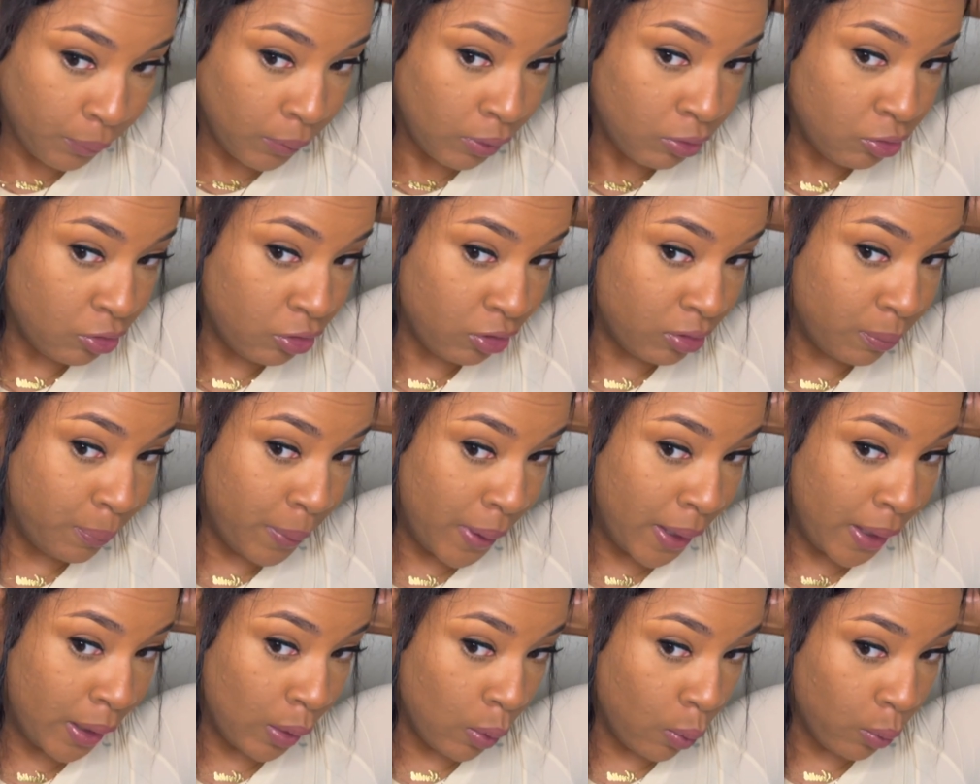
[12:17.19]
just
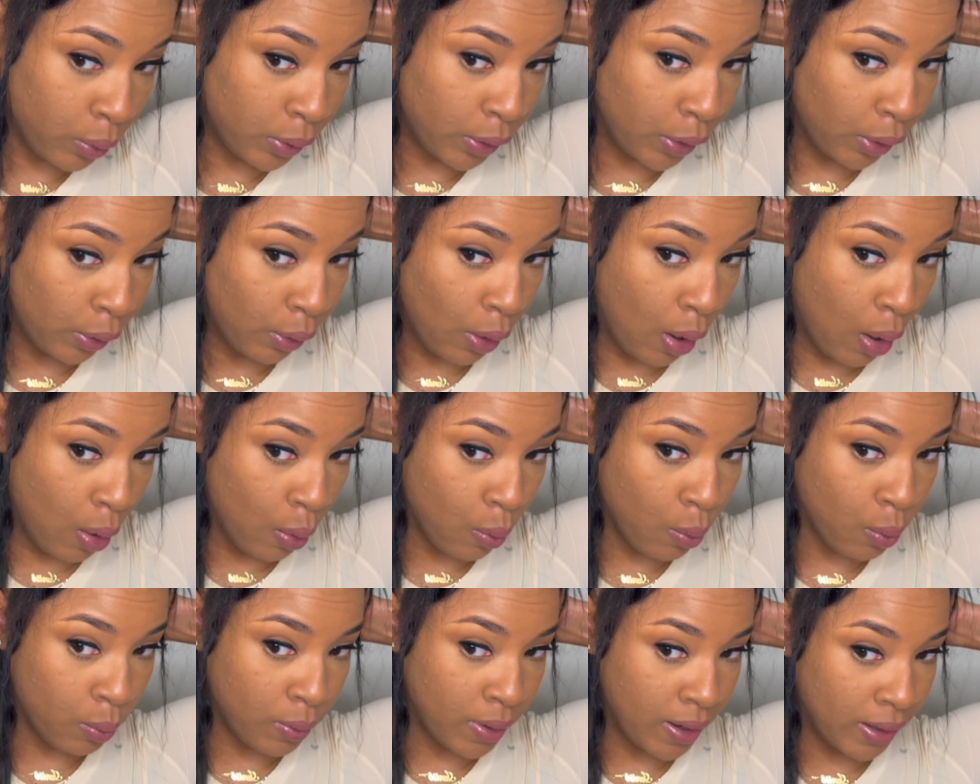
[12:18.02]
being on your
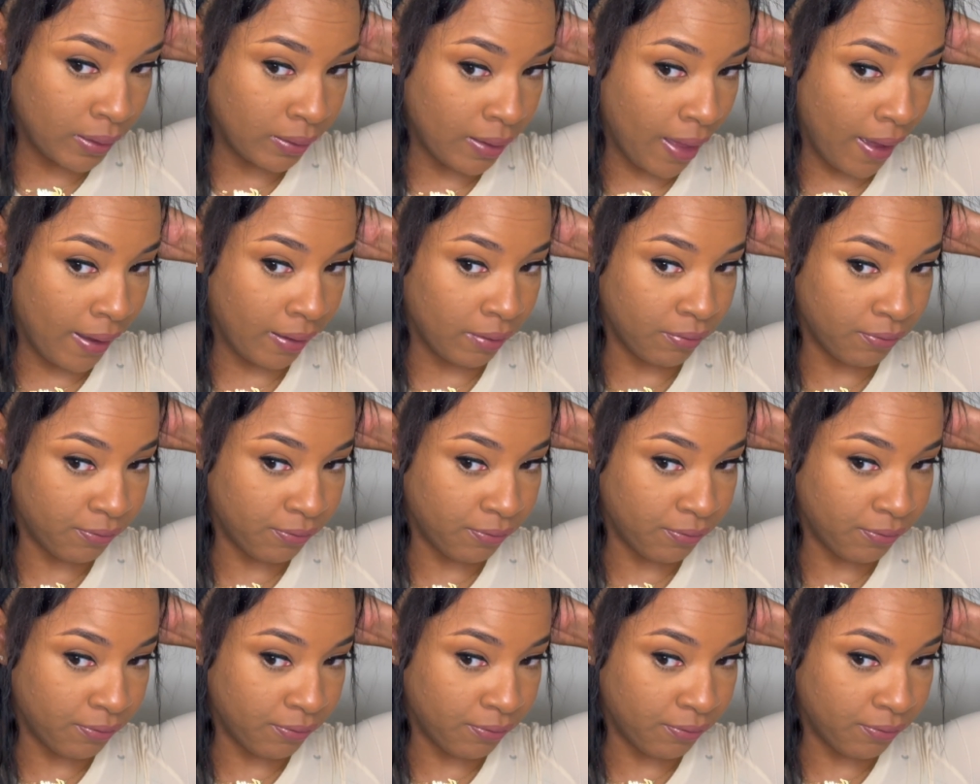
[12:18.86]
own and like